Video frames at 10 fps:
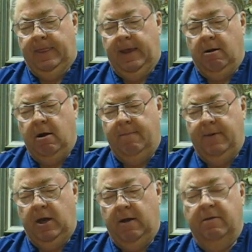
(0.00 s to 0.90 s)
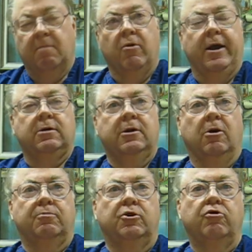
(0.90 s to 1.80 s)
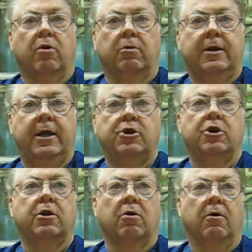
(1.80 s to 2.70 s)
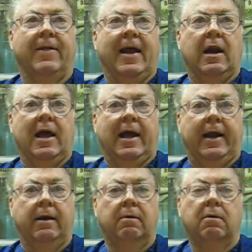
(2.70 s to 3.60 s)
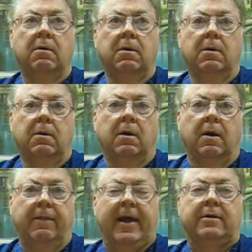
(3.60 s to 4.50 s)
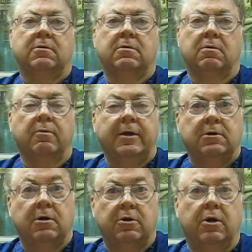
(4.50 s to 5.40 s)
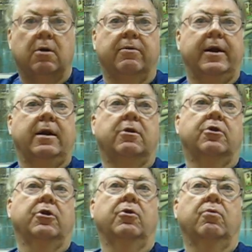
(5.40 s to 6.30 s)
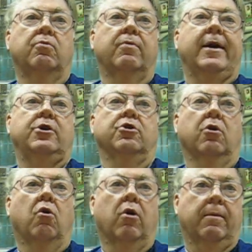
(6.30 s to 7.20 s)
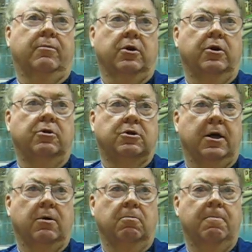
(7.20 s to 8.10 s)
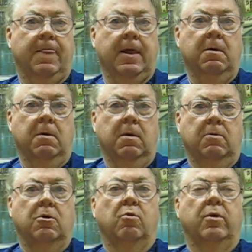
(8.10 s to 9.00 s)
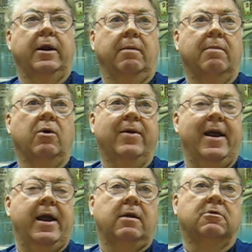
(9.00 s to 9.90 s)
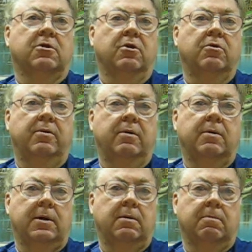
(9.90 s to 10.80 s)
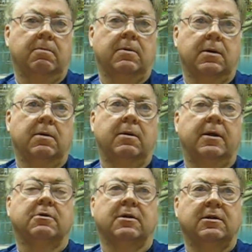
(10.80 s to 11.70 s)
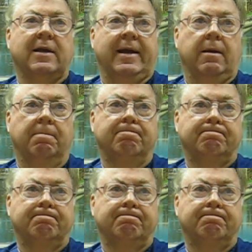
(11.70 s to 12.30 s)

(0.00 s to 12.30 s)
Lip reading: The cupping of the breast helps you draw tension on that line, and that's the reason you don't need to raise your arm to do so. You will need both hands to do this exam.